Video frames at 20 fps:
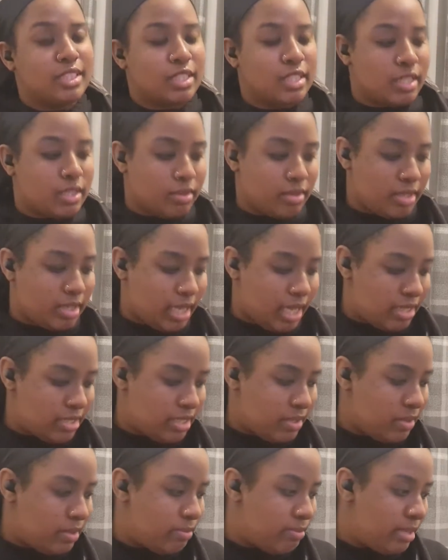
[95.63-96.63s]
you know,
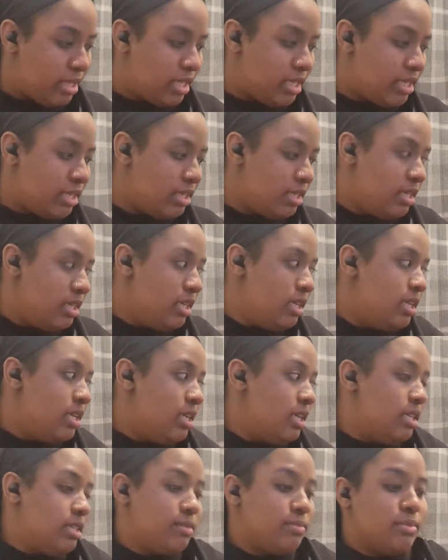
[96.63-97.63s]
that's how it be.
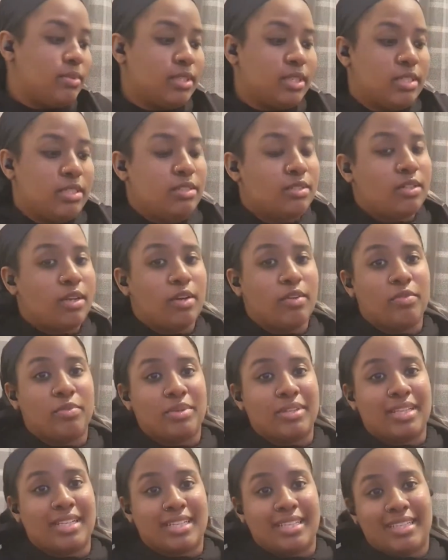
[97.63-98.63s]
I'm just gonna start
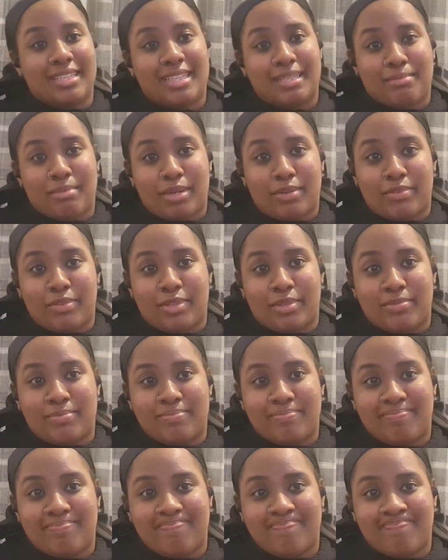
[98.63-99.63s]
off with cleaning my
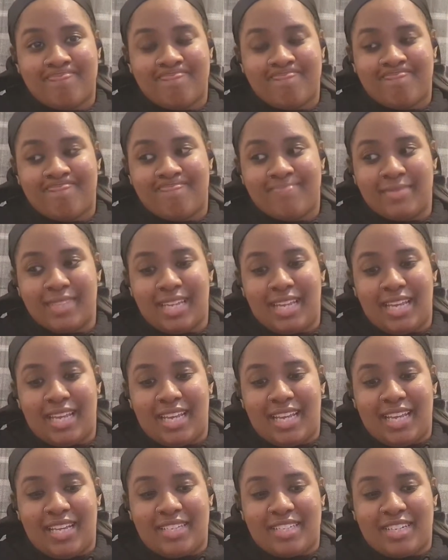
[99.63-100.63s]
room,
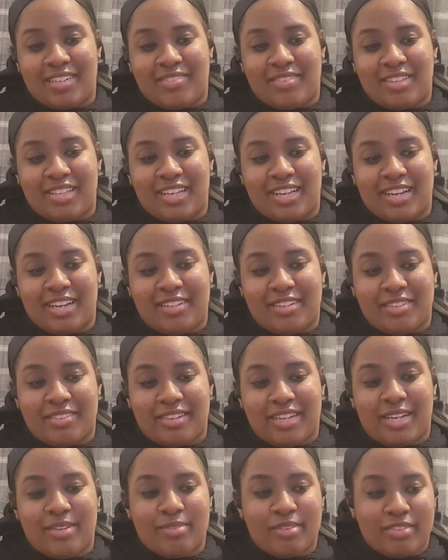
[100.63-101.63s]
which I feel like I
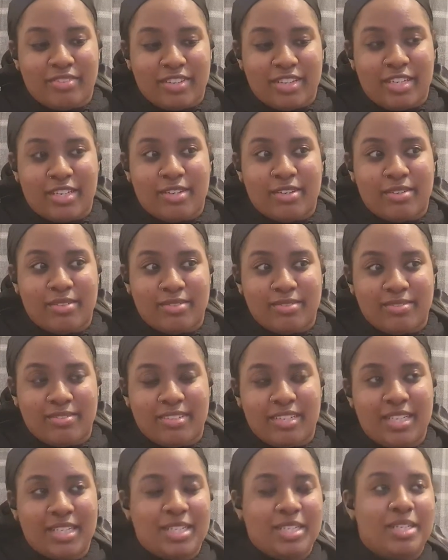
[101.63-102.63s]
do in every video,
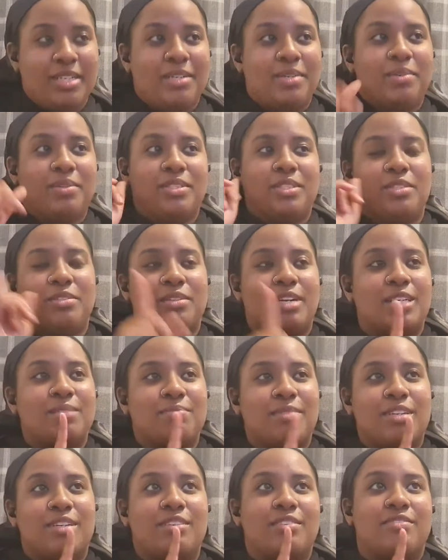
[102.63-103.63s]
which you
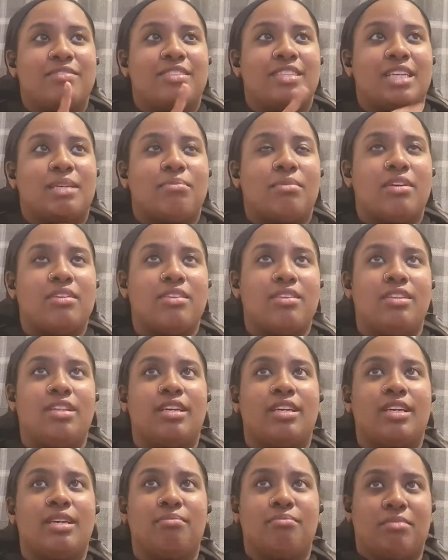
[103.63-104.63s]
guys might not have seen, but I
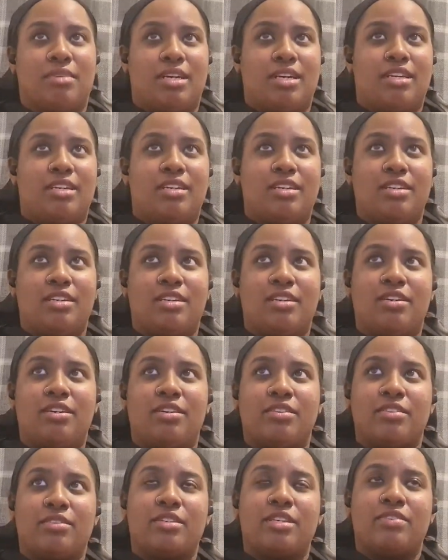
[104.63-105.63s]
feel like in my
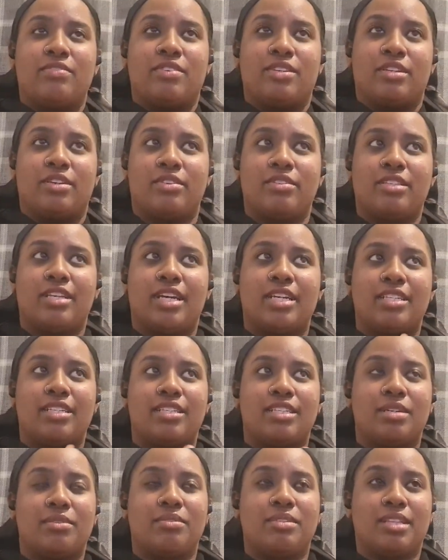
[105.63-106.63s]
other 2 videos that I
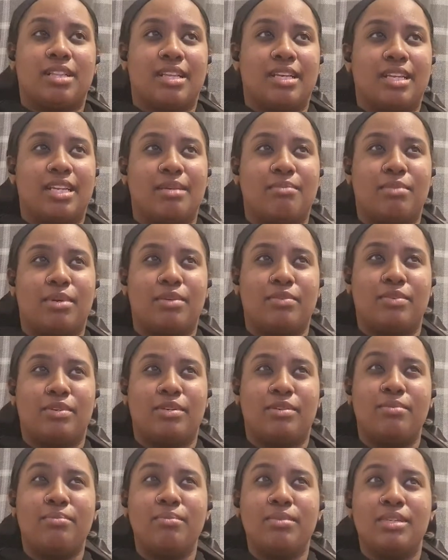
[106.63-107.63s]
did, I was cleaning my
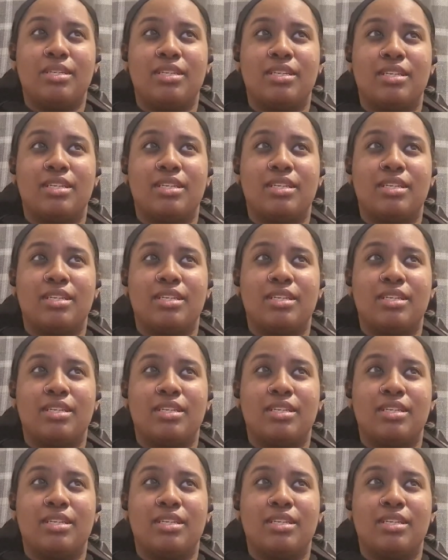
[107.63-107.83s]
room.